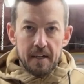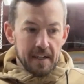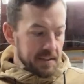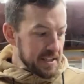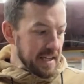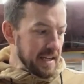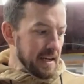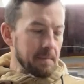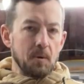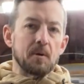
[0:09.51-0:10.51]
Now today
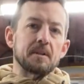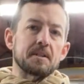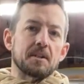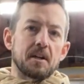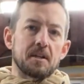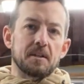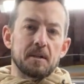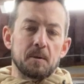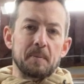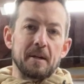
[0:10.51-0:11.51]
I'm going to talk a
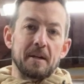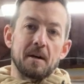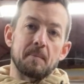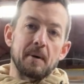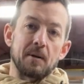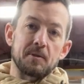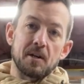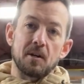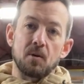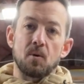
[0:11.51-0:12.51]
little bit about
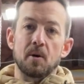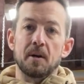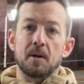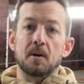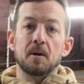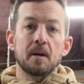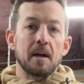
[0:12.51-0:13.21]
tung oil